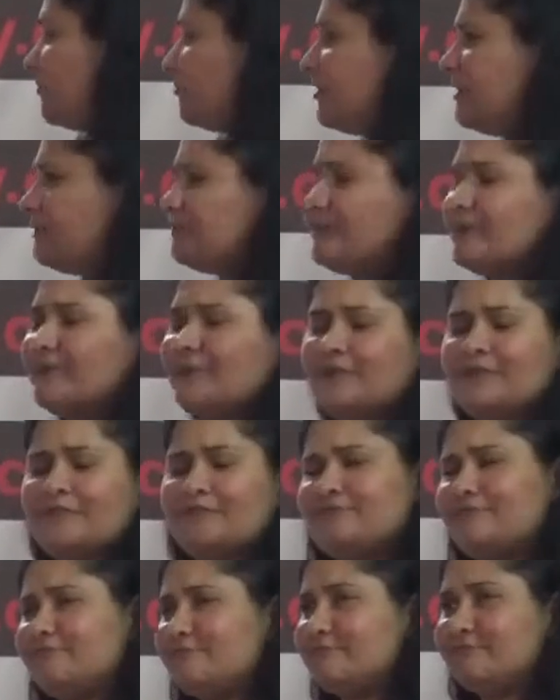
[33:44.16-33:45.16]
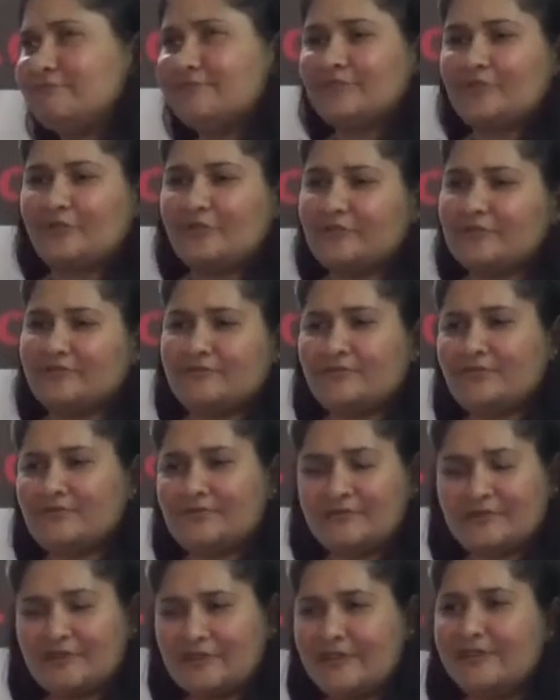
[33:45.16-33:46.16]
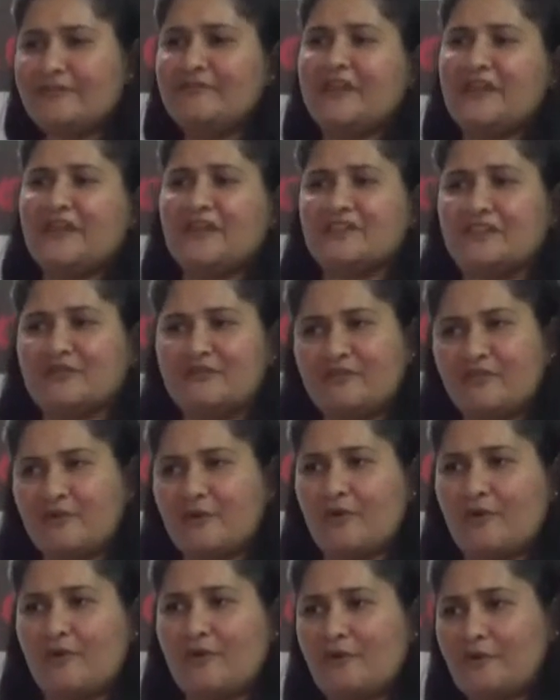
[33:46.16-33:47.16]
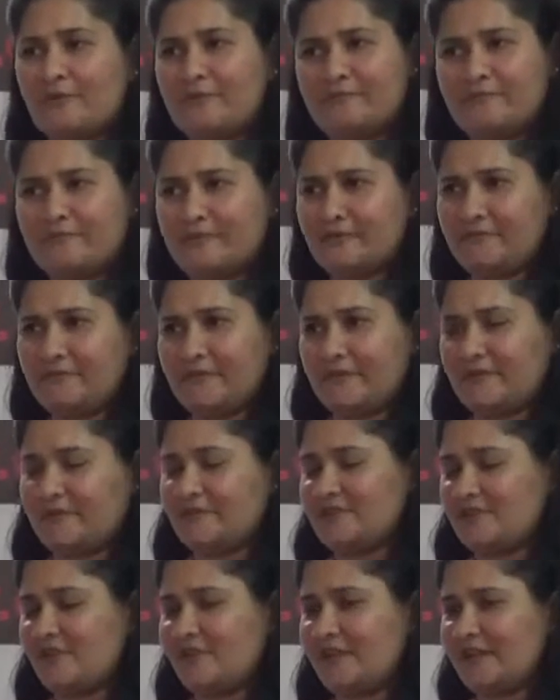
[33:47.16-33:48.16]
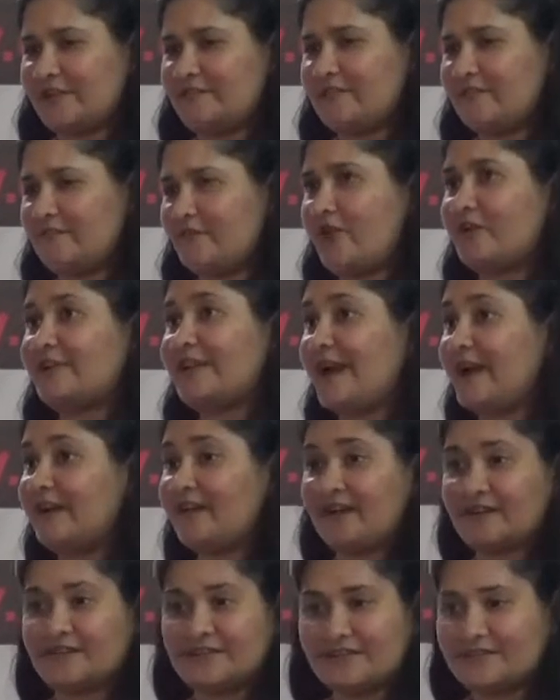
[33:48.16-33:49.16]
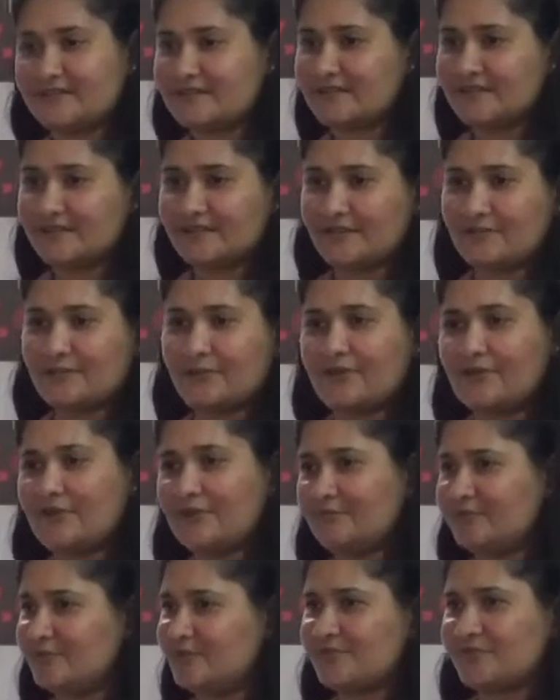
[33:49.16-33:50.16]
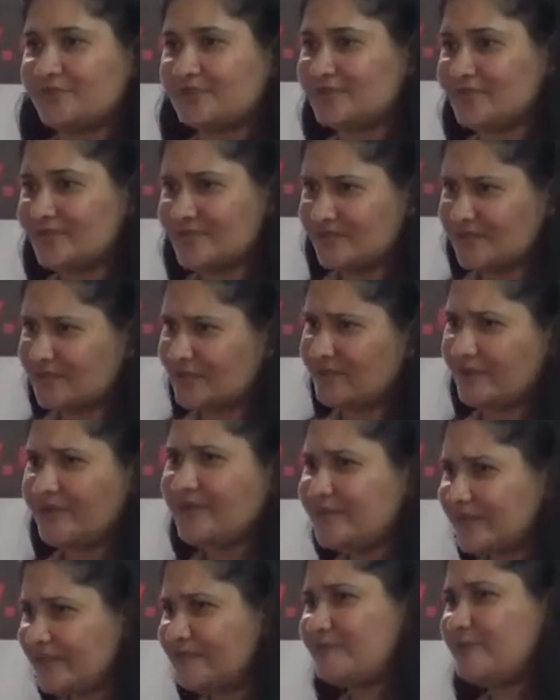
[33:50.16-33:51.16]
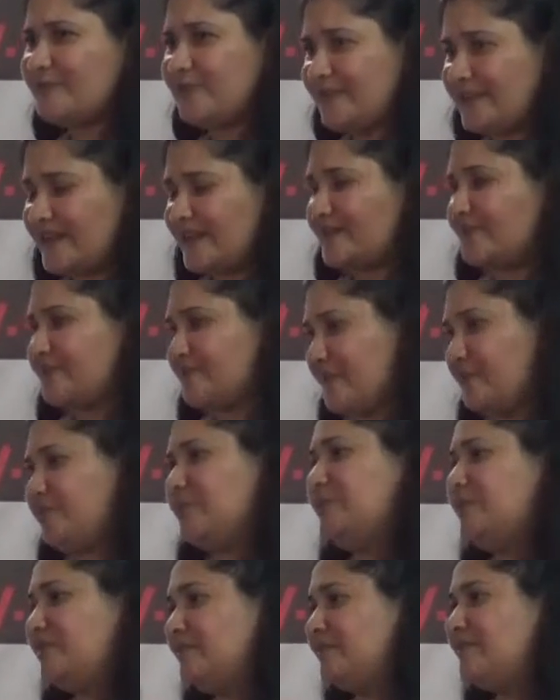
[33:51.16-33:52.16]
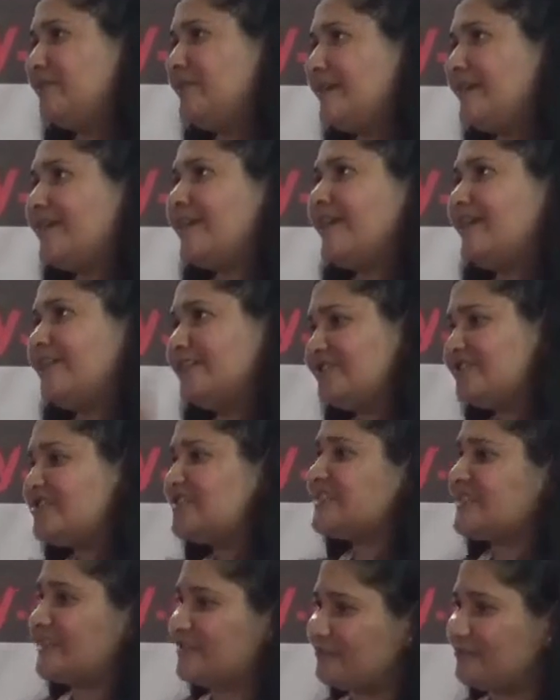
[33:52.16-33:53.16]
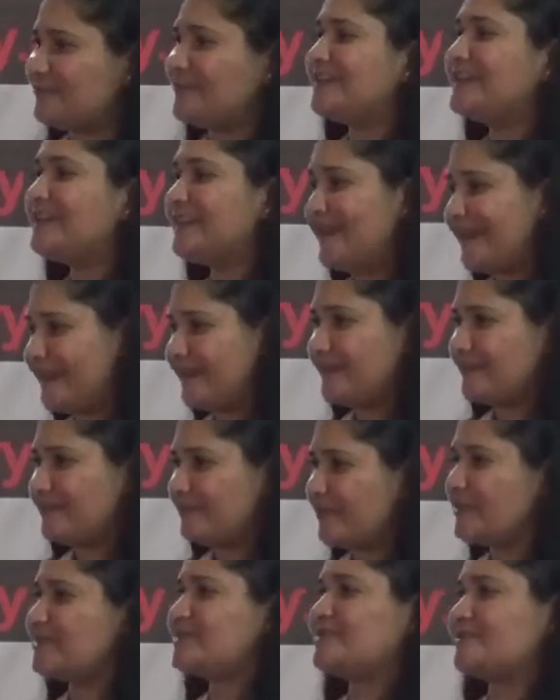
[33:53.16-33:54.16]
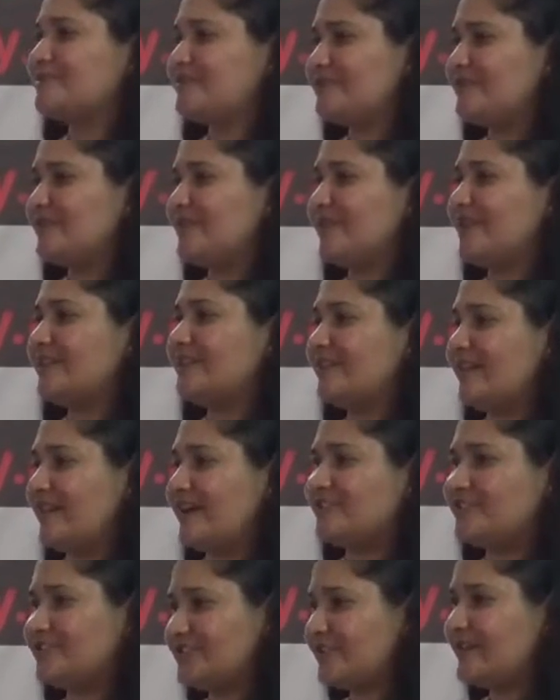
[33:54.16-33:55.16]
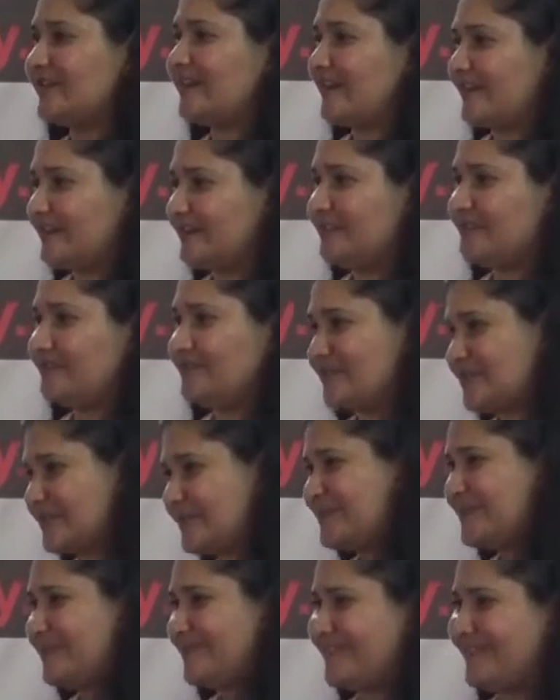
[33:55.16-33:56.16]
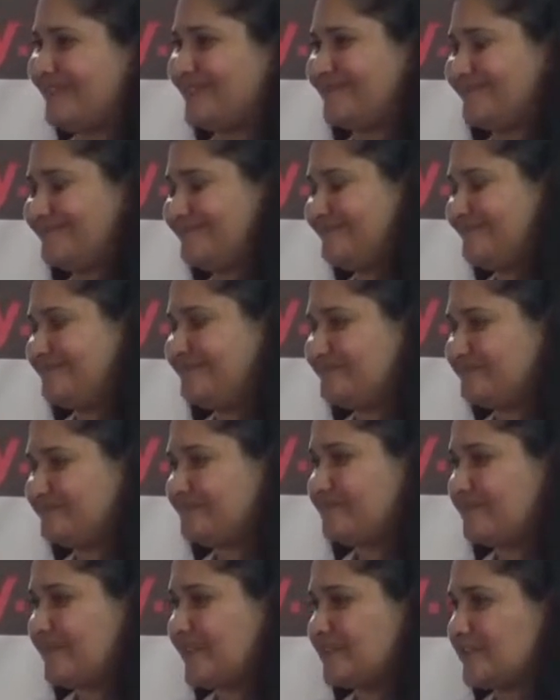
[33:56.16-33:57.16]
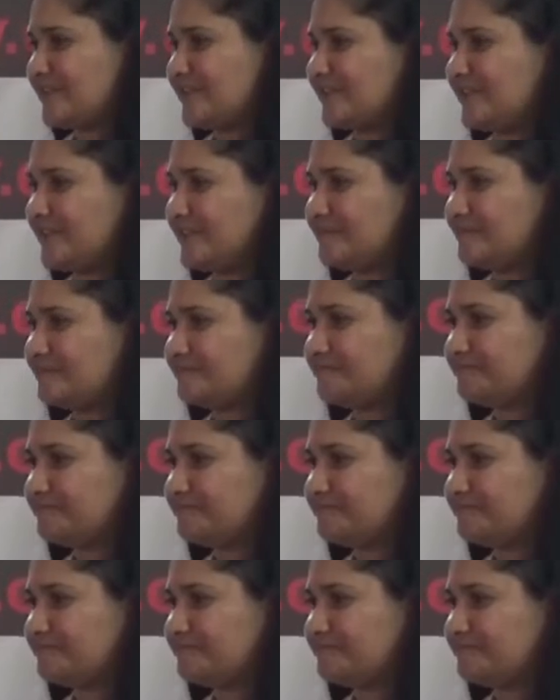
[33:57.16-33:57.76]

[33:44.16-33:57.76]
people living in the flow, it's not like we've not had artists in the world, musicians in the world, they've been there, the feminine energies have been there, but if you look at the larger collective, it's been the masculine.